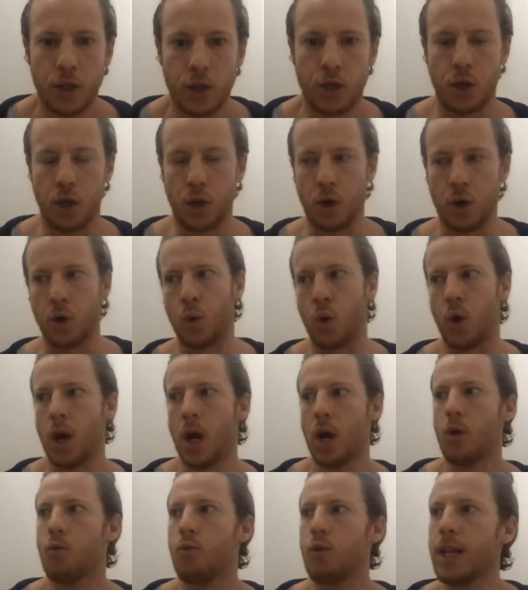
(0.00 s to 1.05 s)
to
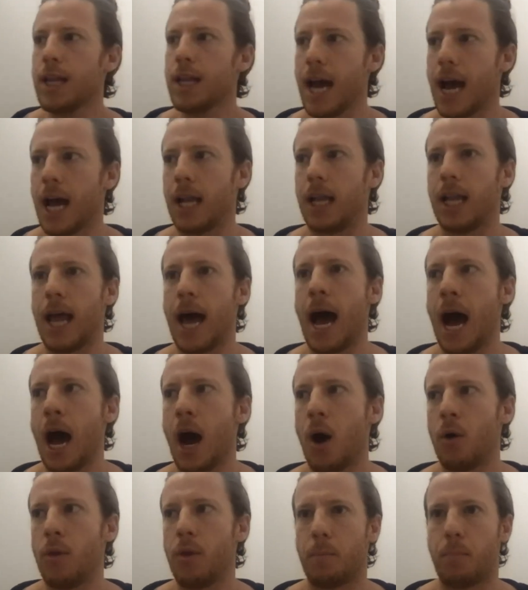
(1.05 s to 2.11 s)
really
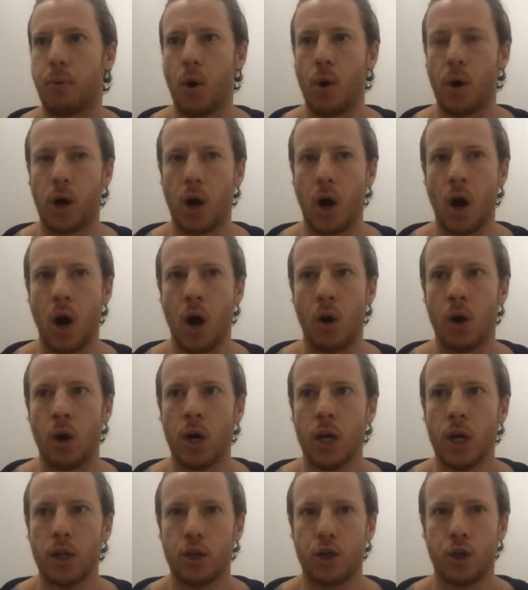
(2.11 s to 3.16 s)
allow the protocol
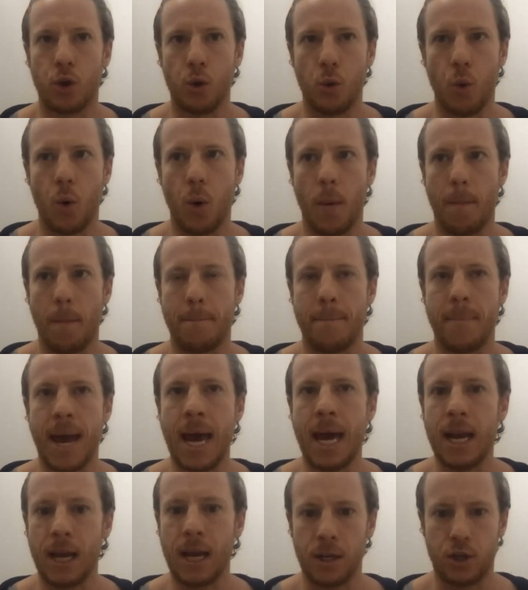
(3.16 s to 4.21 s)
to
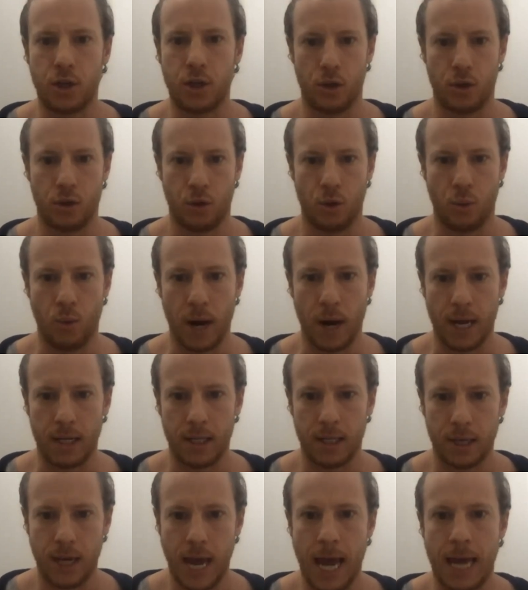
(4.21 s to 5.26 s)
manage the
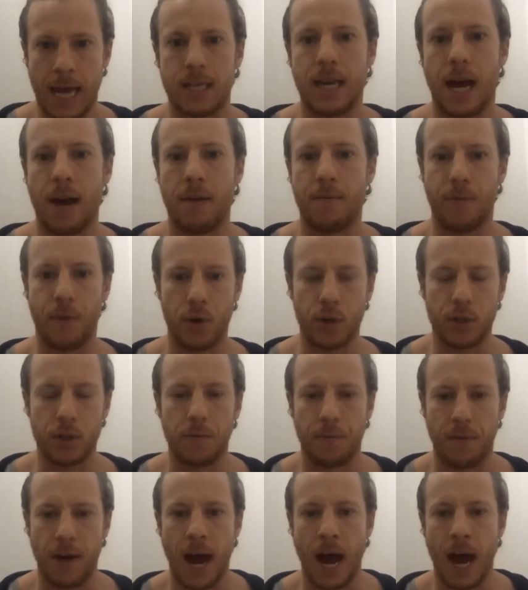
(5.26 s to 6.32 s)
risk and
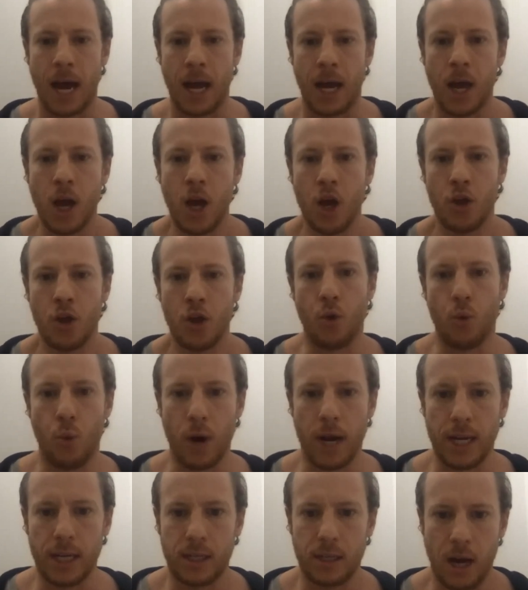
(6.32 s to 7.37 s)
diversify the
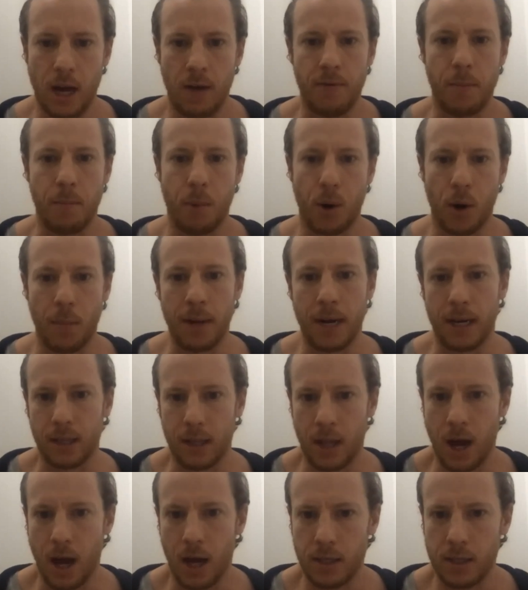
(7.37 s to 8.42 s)
risk of impermanent
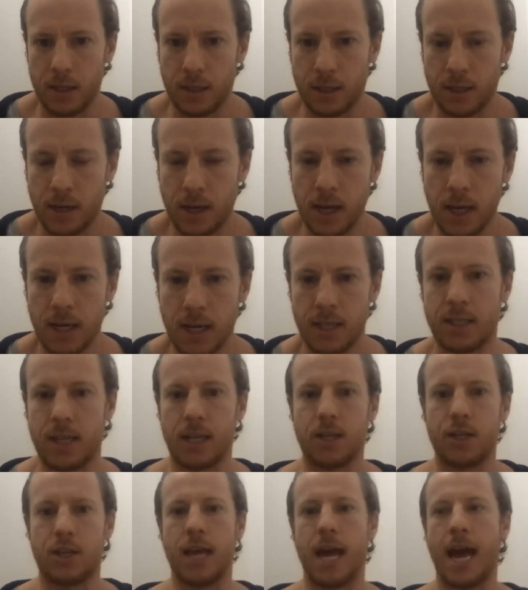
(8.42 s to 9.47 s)
loss
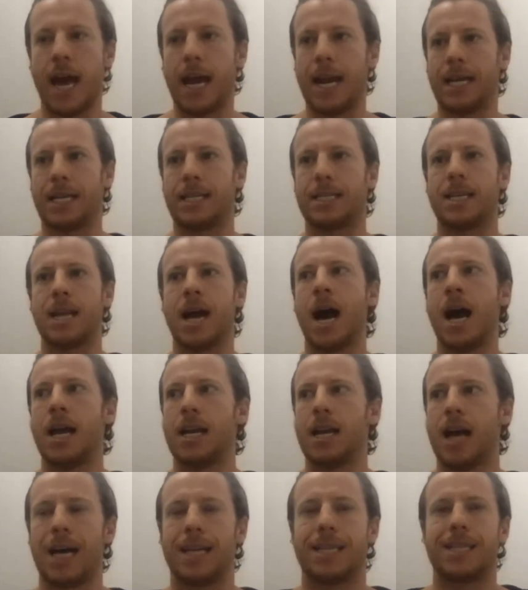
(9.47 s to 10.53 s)
such that it's not
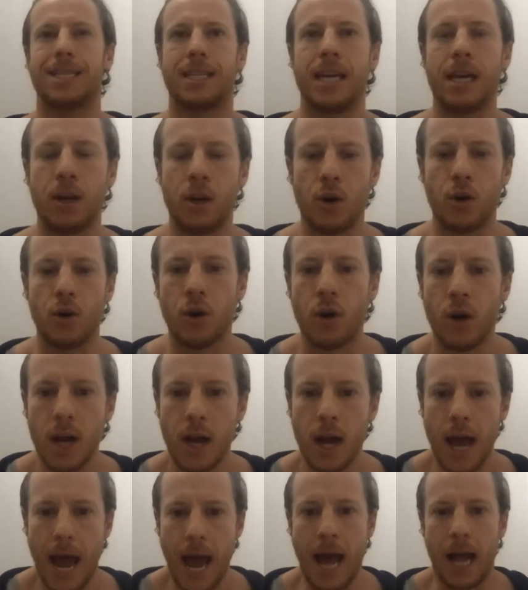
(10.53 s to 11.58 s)
a single
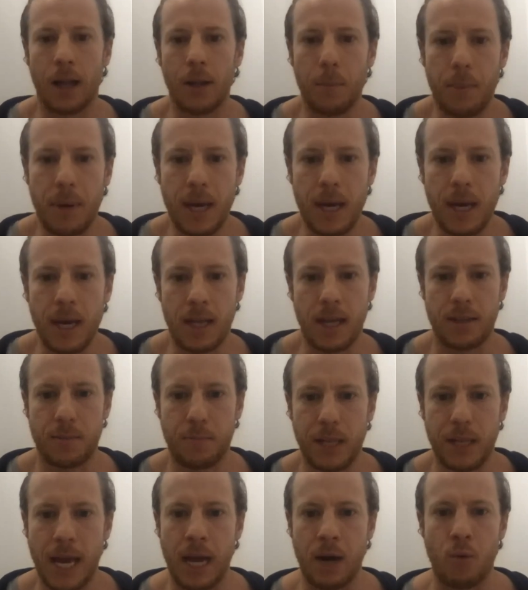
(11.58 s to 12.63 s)
LP that's
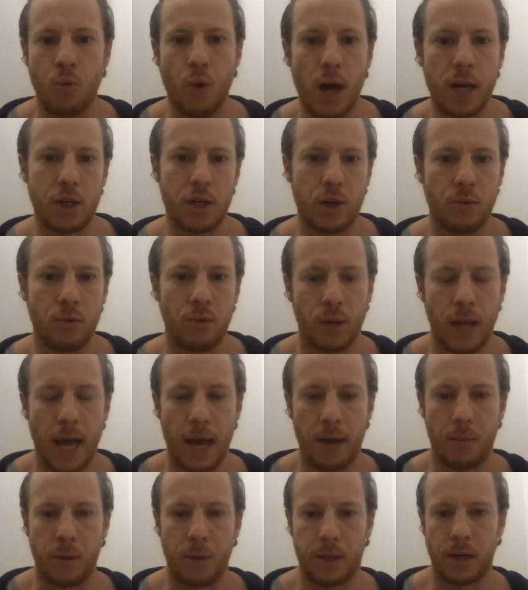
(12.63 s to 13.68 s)
playing Russian roulette
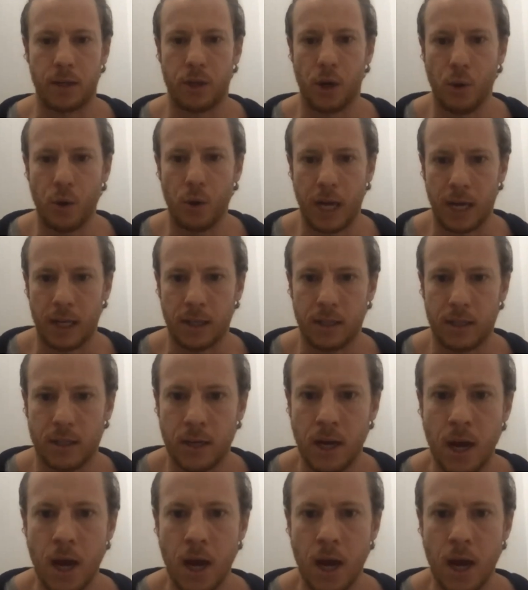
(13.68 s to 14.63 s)
with their tokens,